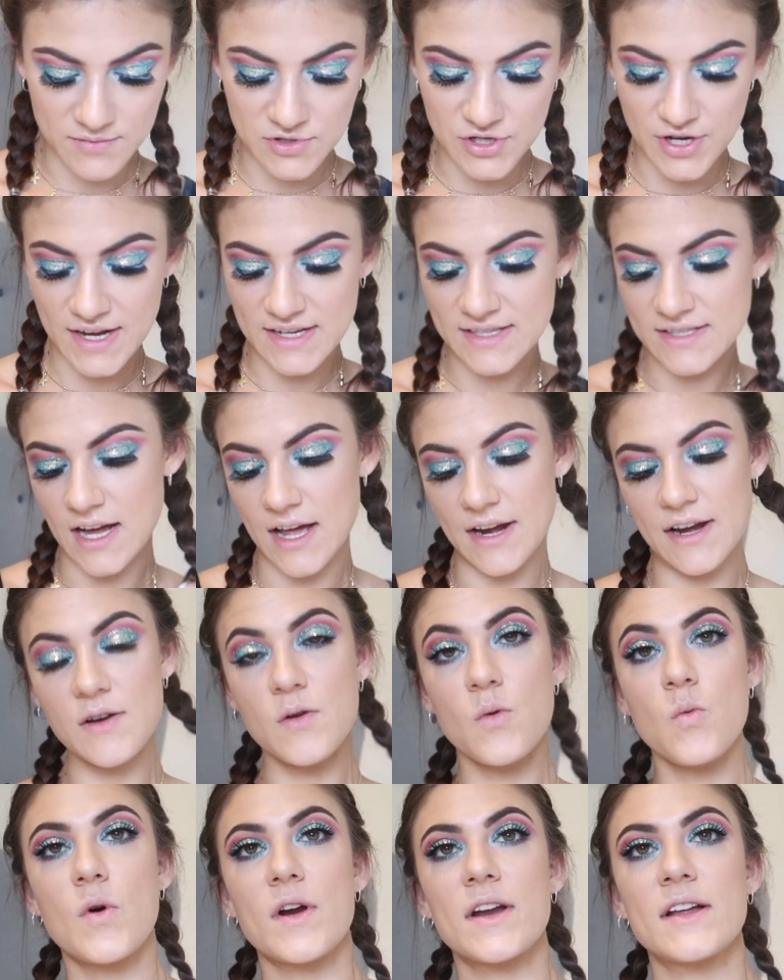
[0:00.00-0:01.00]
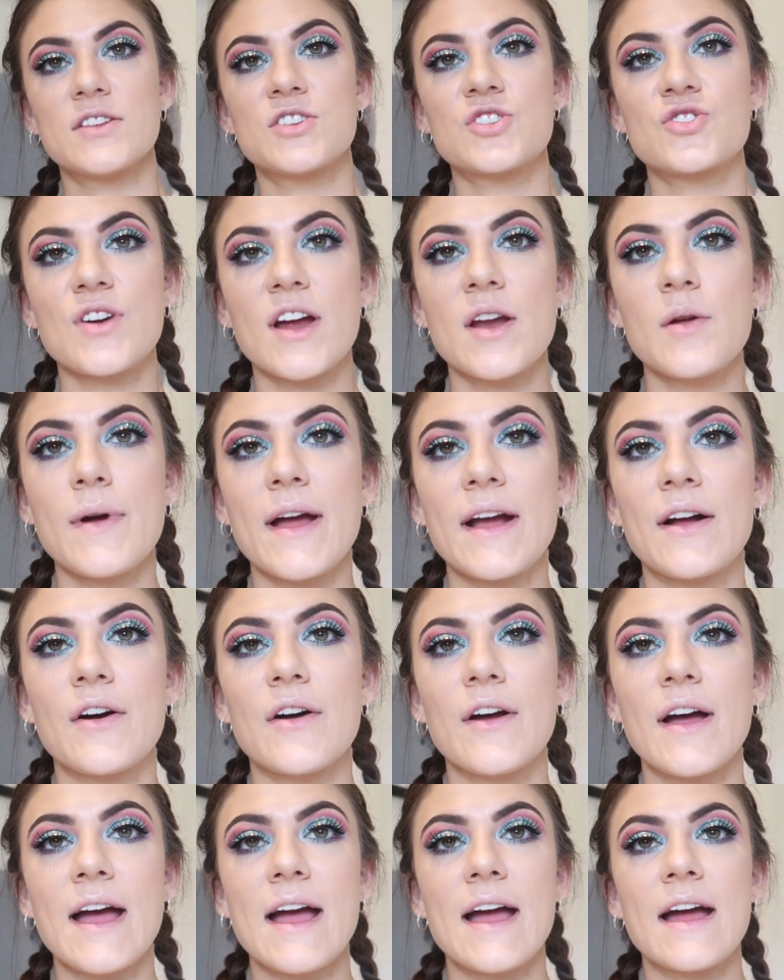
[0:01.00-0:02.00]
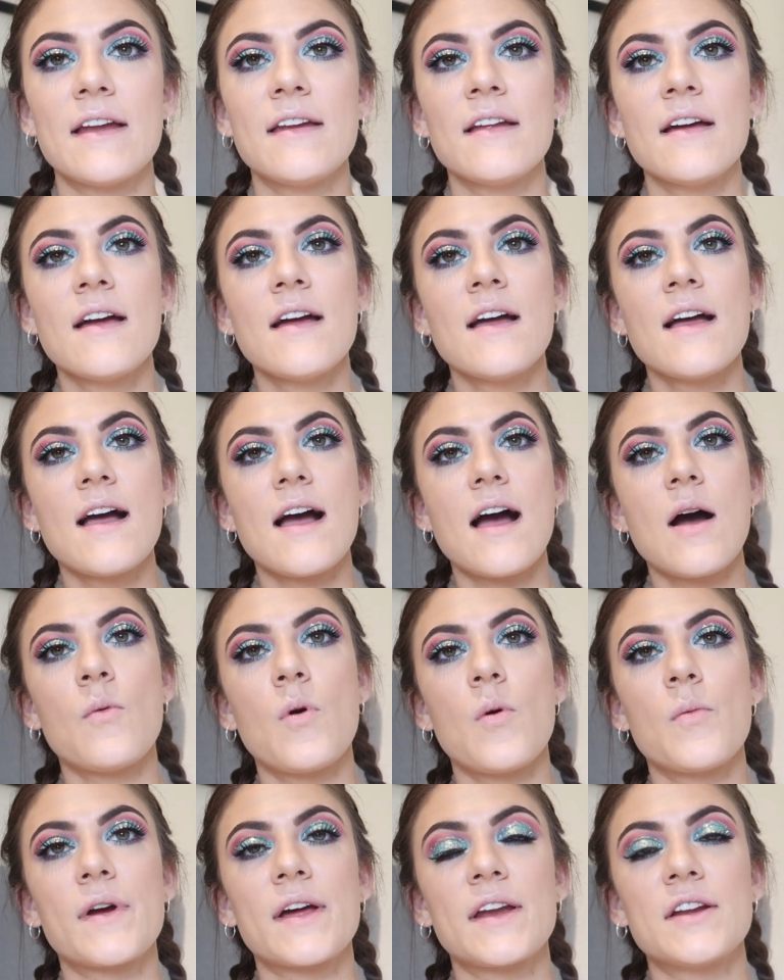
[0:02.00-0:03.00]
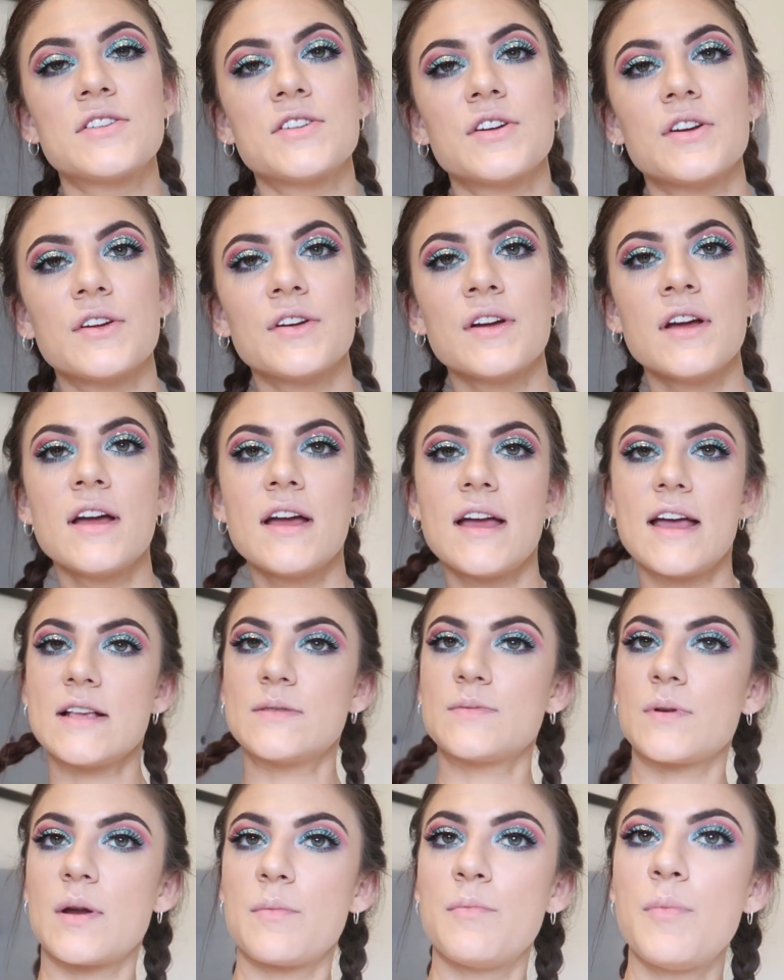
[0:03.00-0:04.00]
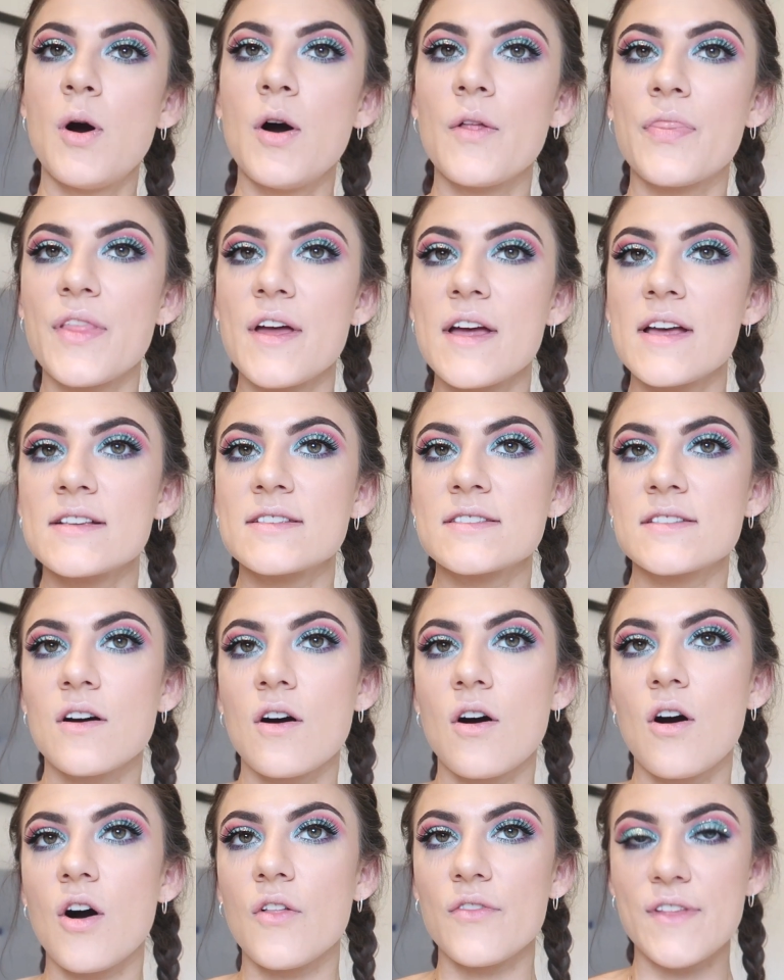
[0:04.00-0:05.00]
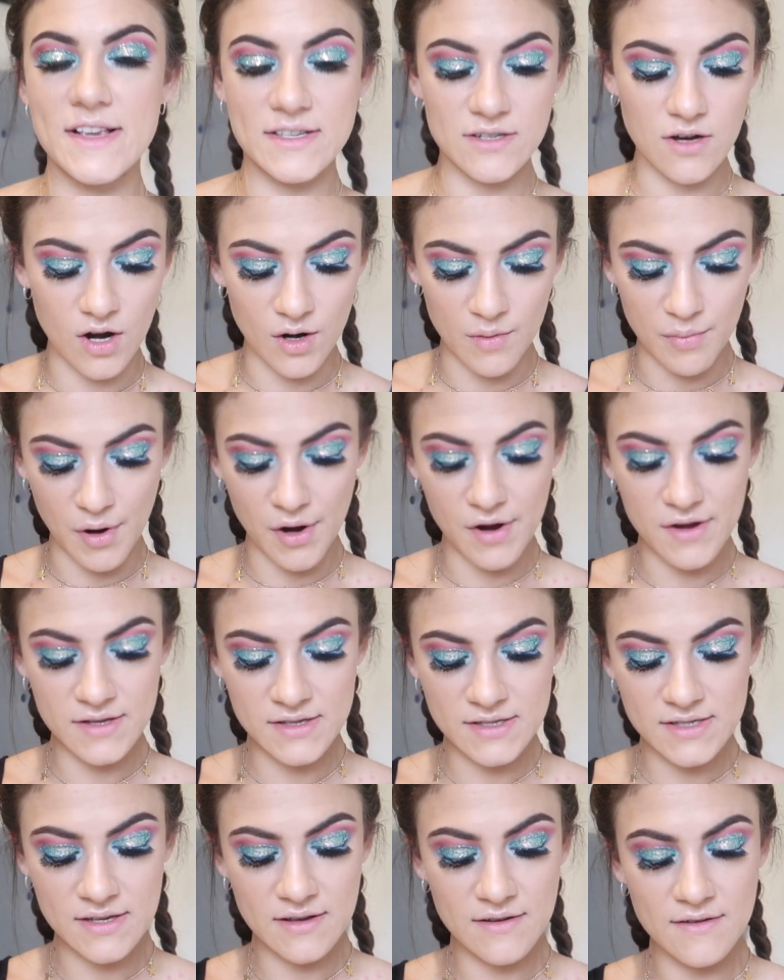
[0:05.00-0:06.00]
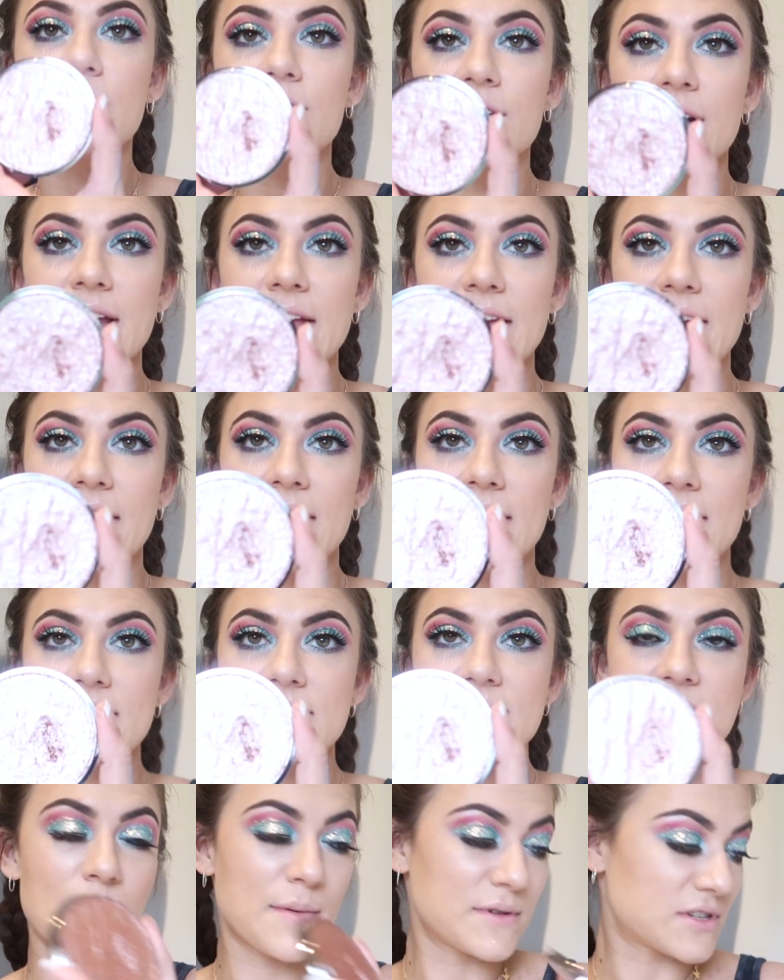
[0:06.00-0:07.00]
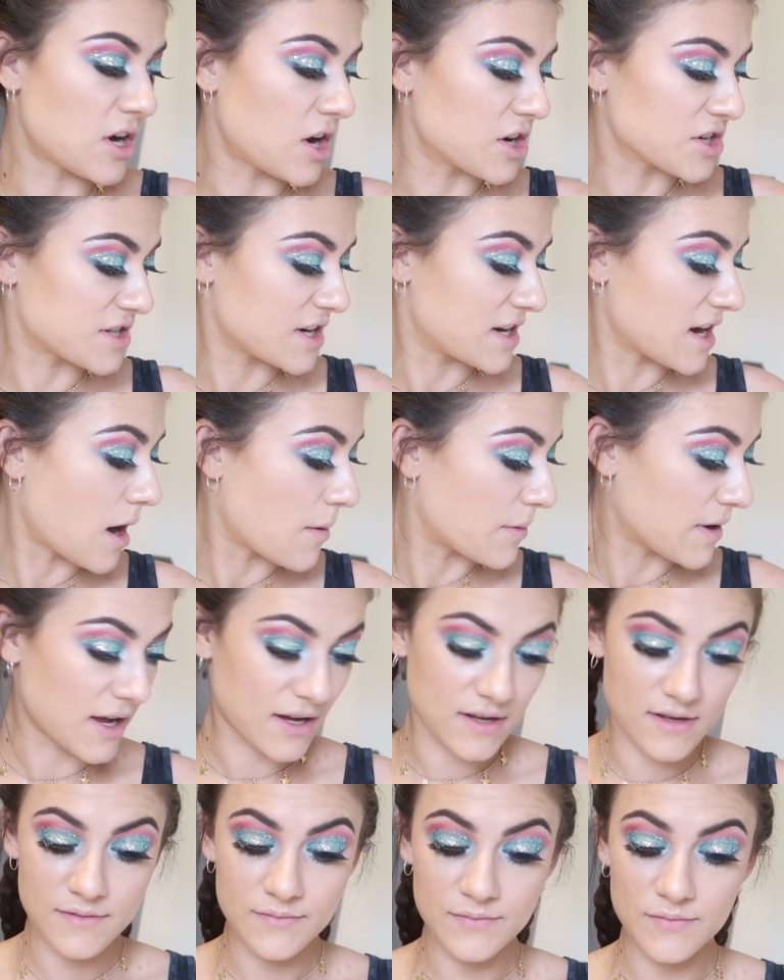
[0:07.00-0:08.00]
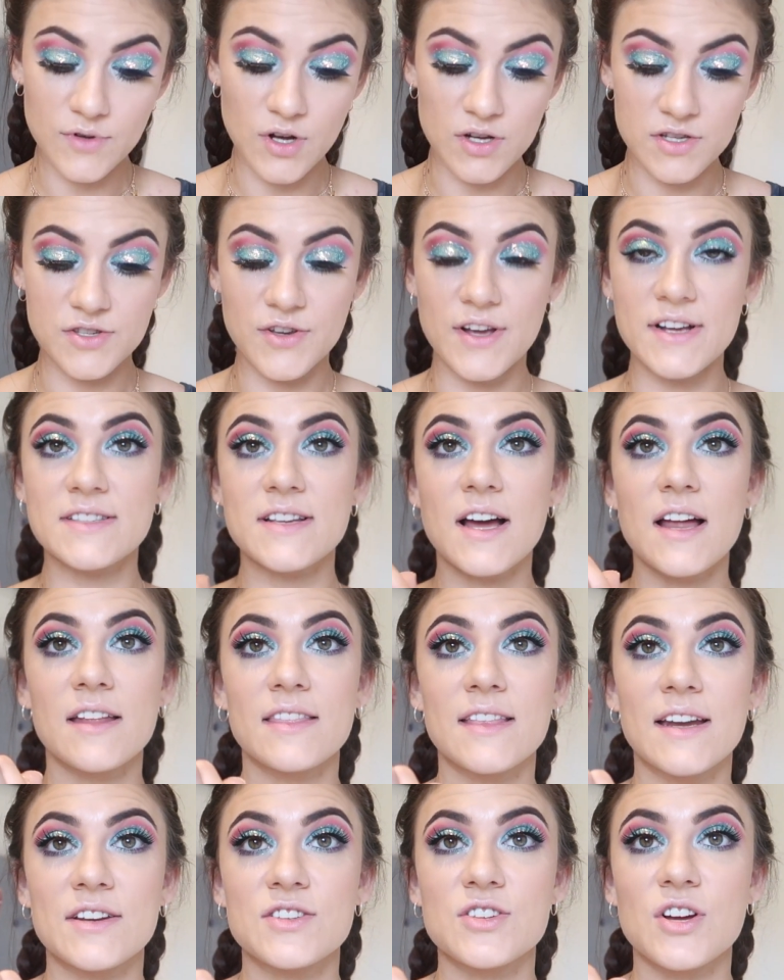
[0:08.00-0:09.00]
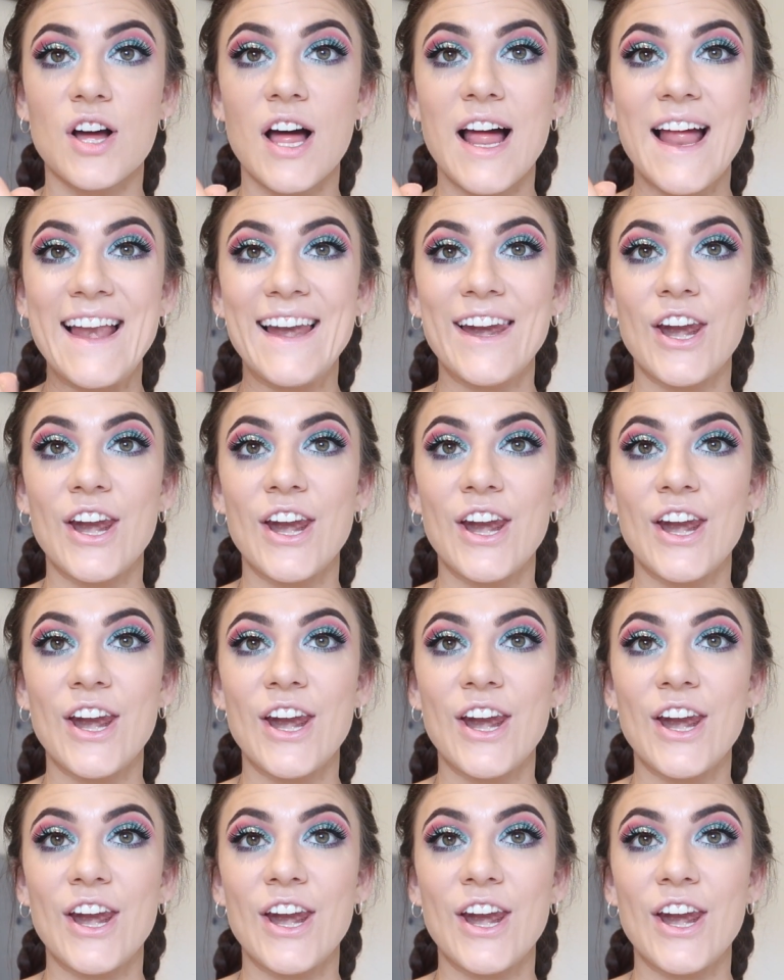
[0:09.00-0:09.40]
I'm too excited. We're gonna straight away go ahead and what we're gonna do is we're gonna put this on these collarbones. I've already uh, sabotaged it now, but I got so excited that I took a